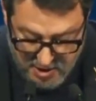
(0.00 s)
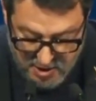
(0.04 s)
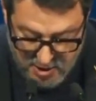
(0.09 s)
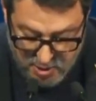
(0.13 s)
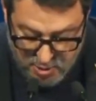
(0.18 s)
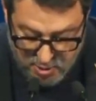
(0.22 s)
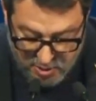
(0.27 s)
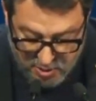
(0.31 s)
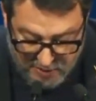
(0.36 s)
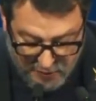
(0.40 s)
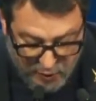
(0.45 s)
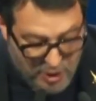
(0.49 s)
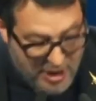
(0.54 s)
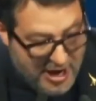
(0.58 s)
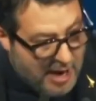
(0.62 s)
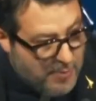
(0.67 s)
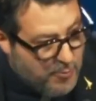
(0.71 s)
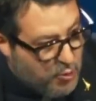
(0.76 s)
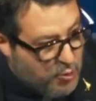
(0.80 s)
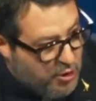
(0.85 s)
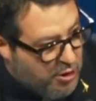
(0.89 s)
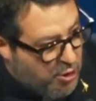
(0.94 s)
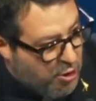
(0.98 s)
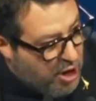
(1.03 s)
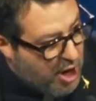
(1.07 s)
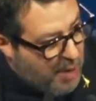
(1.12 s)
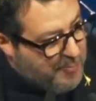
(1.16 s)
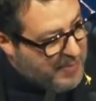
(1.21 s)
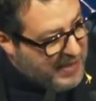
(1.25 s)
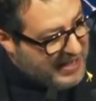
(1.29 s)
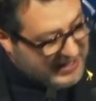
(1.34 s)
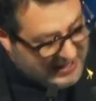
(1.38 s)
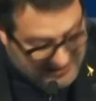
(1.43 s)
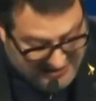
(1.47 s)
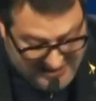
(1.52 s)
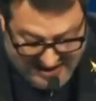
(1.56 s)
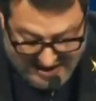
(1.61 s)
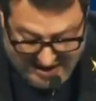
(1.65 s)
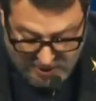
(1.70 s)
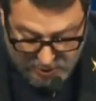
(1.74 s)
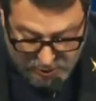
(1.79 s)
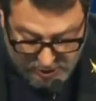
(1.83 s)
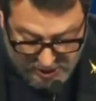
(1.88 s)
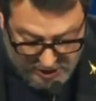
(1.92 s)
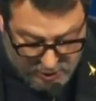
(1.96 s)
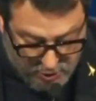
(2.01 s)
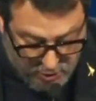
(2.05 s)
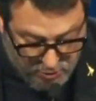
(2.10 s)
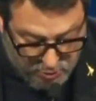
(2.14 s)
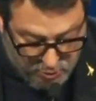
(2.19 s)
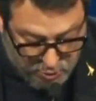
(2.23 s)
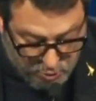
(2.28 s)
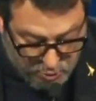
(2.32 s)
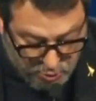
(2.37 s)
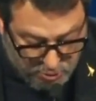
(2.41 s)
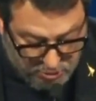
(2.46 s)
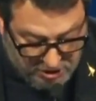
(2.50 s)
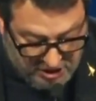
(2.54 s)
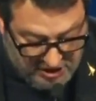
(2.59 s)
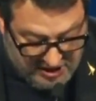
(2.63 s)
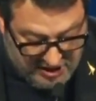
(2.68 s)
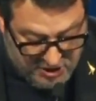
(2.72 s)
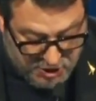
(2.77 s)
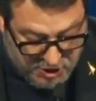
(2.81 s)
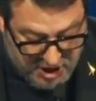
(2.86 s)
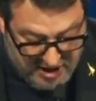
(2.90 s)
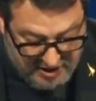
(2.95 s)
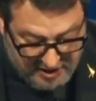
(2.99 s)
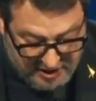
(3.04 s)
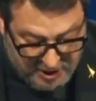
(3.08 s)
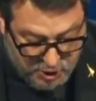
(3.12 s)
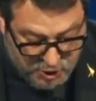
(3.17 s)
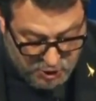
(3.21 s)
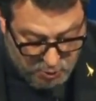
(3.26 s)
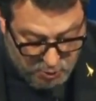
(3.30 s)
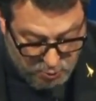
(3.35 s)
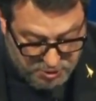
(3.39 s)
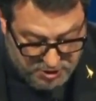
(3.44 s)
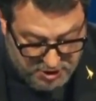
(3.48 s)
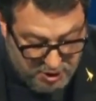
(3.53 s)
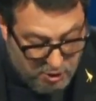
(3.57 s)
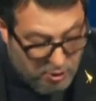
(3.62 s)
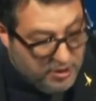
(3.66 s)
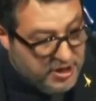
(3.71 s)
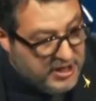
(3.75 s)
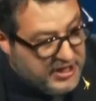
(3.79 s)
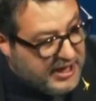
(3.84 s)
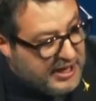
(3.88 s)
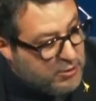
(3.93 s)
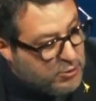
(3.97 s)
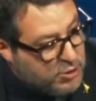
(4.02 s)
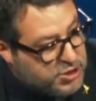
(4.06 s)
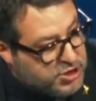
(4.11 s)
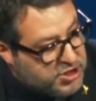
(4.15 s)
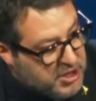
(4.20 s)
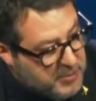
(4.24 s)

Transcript: We want a Europe that dialogues with everyone, that seeks solutions,